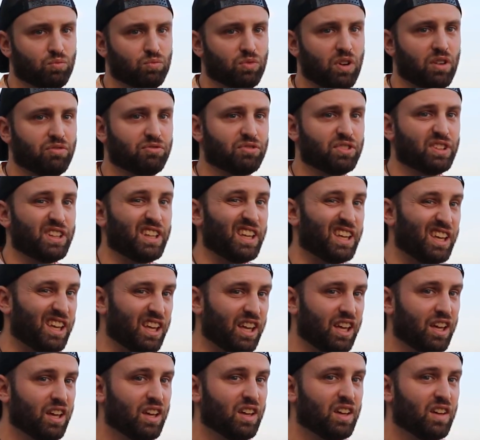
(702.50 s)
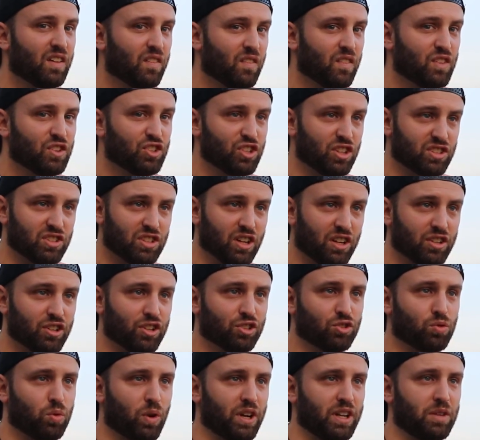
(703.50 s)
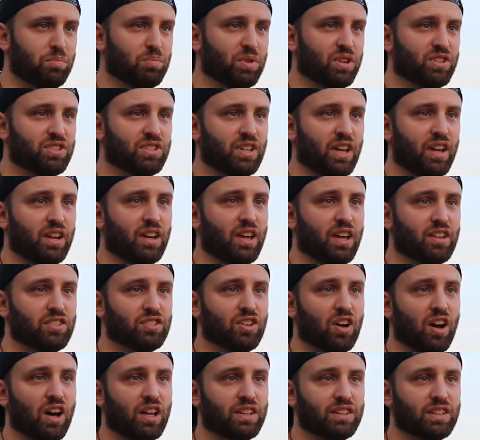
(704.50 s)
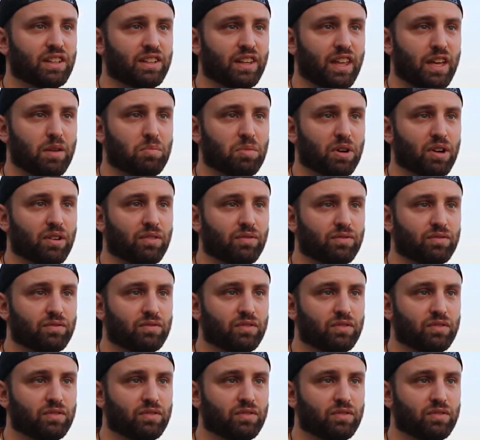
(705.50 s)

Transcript: Roughly just under 20% has gone to labor.